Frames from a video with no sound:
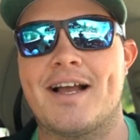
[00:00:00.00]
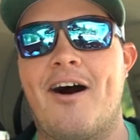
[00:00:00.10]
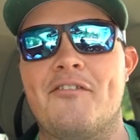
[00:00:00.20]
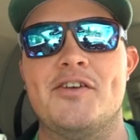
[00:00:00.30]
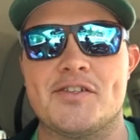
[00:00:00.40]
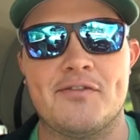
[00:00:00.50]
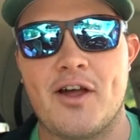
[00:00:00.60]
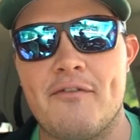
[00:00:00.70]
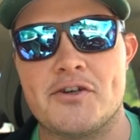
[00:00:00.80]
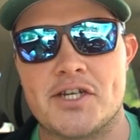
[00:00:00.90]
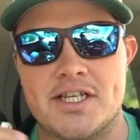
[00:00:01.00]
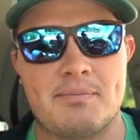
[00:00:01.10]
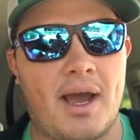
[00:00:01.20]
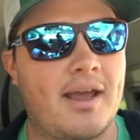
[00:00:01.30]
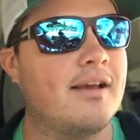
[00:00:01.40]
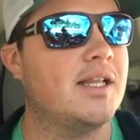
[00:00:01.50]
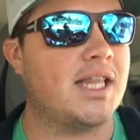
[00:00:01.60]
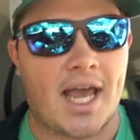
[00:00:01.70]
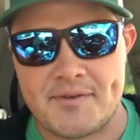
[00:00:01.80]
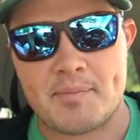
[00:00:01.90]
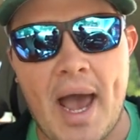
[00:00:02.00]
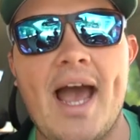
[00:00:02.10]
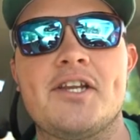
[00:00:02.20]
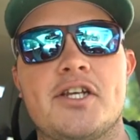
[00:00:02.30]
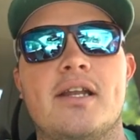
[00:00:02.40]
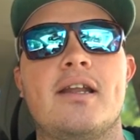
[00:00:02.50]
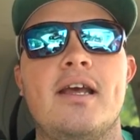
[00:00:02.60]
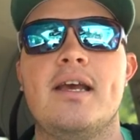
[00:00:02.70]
Obviously, fly fishing is my life's passion.